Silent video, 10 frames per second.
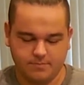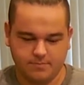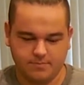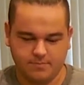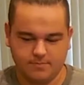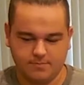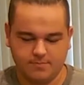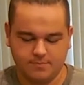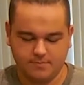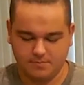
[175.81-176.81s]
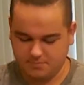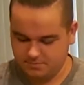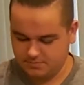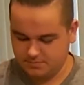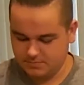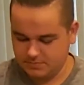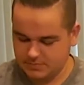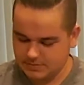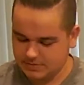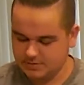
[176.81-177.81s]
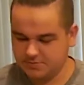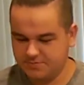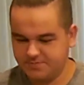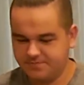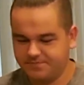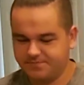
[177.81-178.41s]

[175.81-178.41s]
(silent)